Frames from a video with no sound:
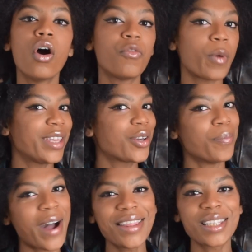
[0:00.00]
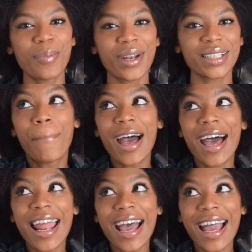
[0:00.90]
of where you can buy this product. But
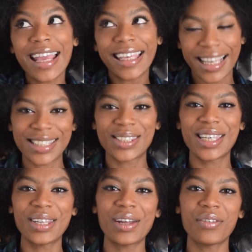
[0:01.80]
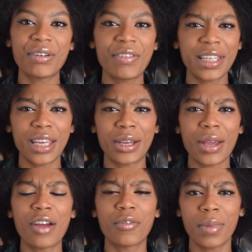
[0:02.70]
I guess I'll see you in another video.
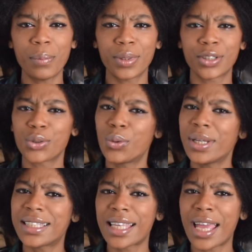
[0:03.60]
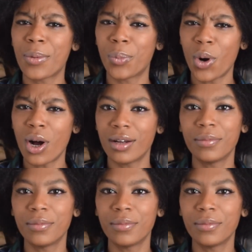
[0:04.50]
And remember to always stay what?